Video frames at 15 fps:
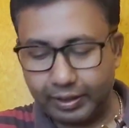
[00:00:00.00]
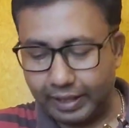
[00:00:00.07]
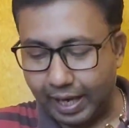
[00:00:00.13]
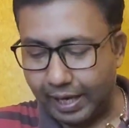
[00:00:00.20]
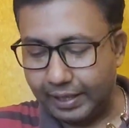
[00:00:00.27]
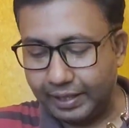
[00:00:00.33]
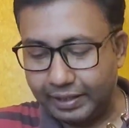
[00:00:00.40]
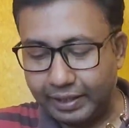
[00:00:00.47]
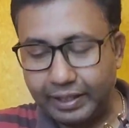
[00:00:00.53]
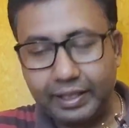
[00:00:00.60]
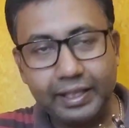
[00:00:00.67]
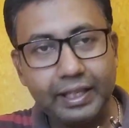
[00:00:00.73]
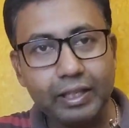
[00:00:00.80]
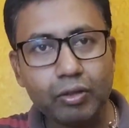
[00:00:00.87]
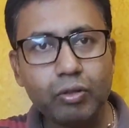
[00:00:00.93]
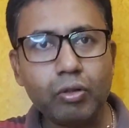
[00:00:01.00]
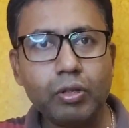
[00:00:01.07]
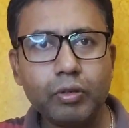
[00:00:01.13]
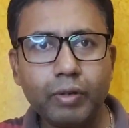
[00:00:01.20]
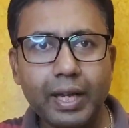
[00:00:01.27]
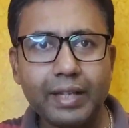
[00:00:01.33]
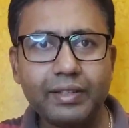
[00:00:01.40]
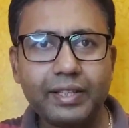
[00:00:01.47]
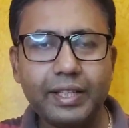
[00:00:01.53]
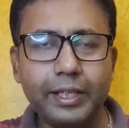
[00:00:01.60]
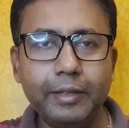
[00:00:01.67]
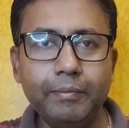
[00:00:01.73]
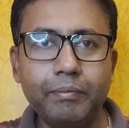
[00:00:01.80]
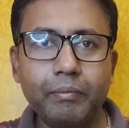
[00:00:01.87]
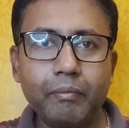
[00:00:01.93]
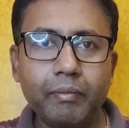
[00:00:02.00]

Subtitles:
Sa is in D. So you can see